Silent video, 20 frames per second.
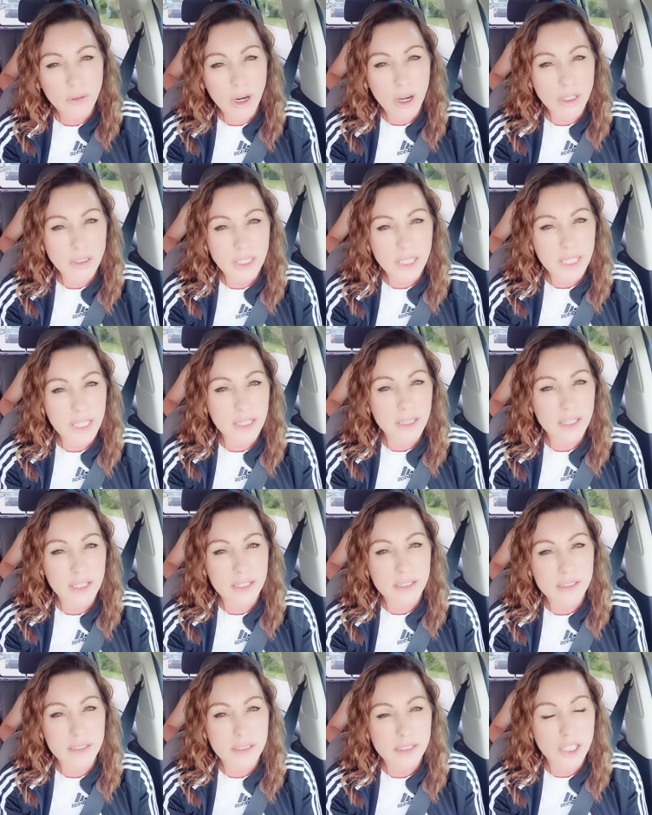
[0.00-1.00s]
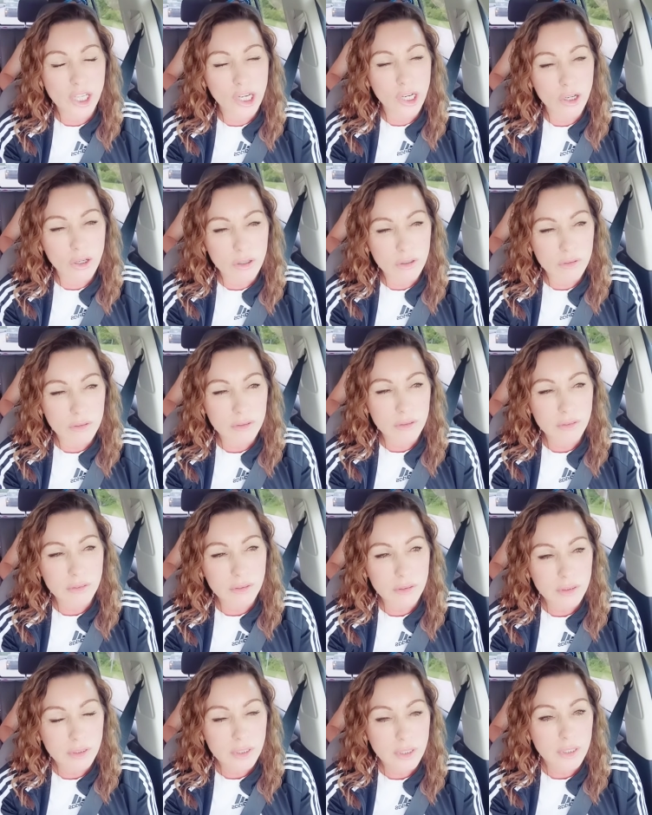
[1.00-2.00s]
Is it really wrong to eat this, you
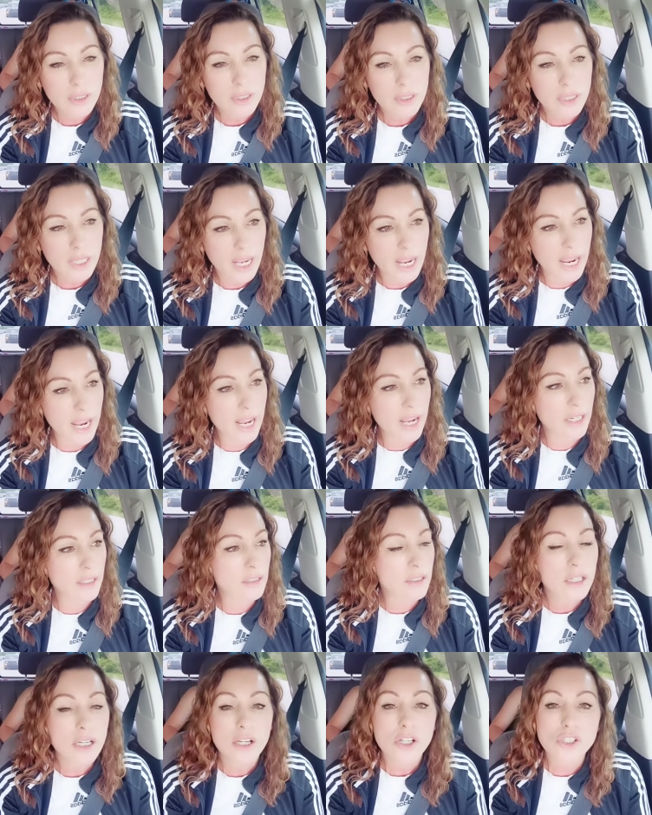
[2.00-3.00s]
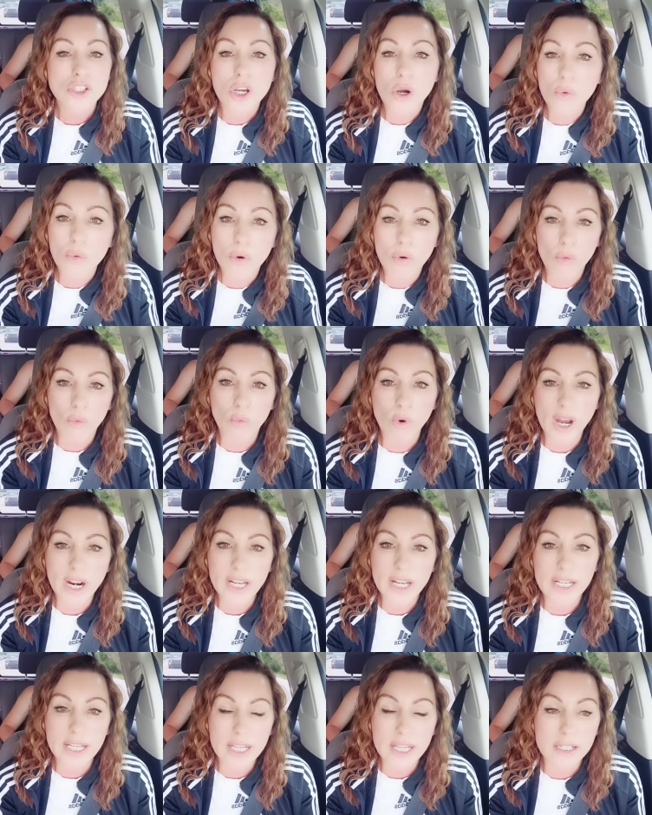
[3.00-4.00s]
know? And
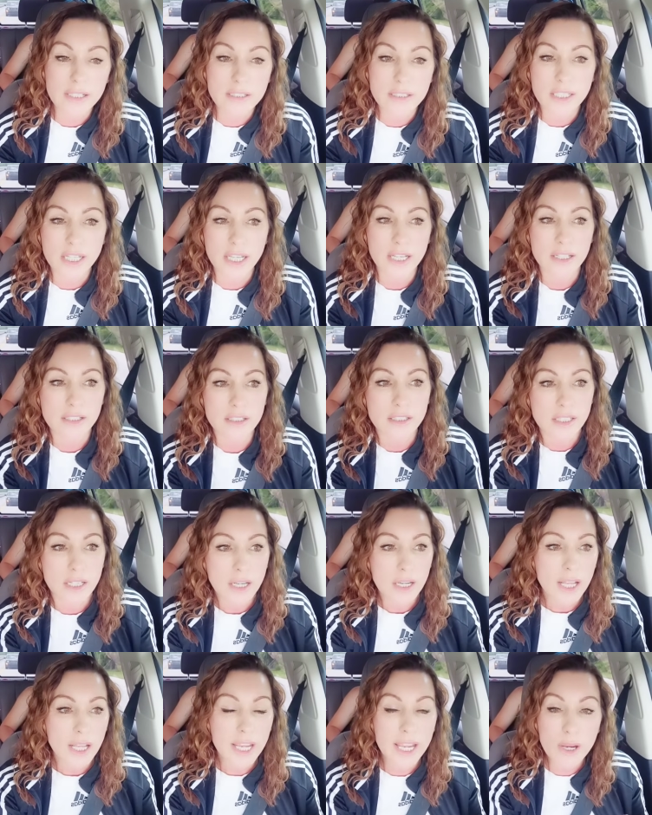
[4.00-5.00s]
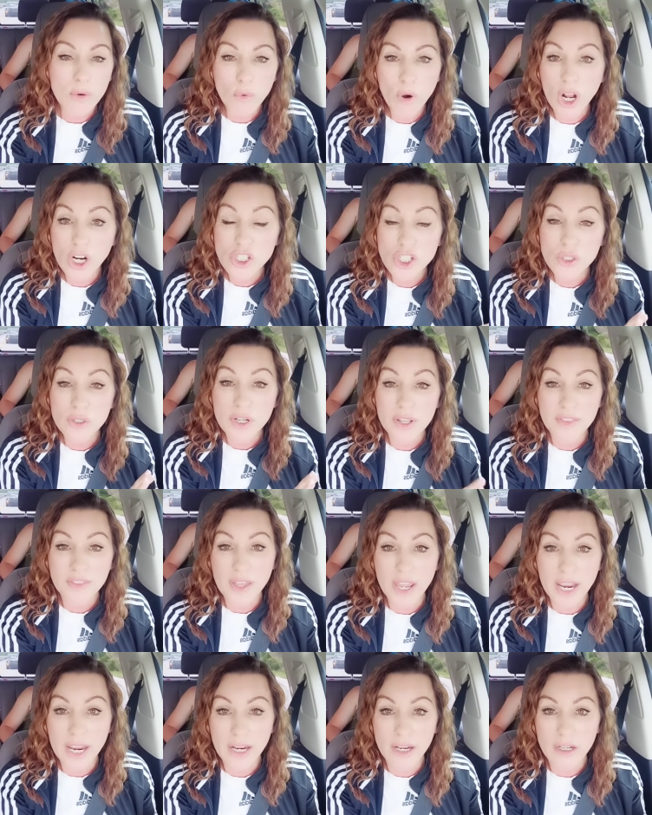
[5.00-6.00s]
so what it is he
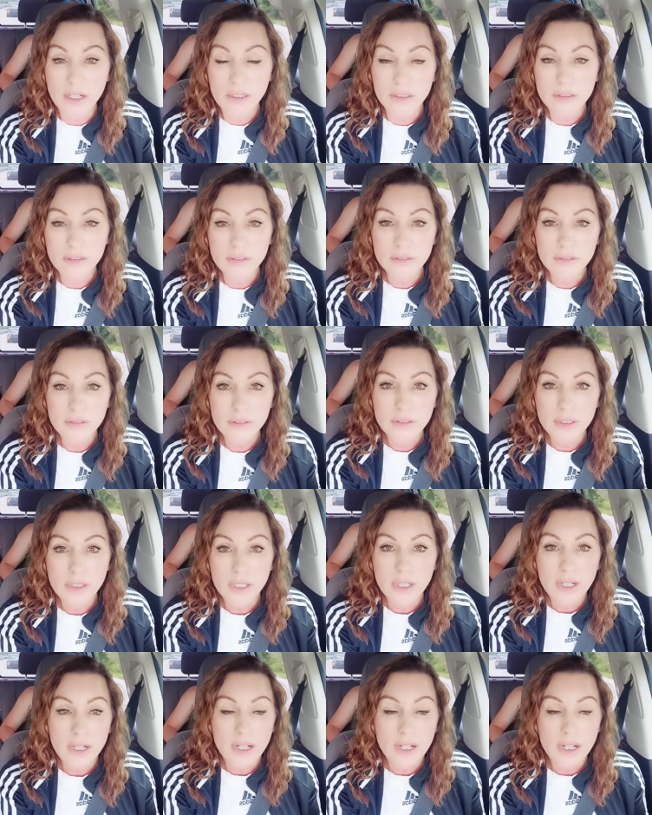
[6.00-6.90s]
wants you to think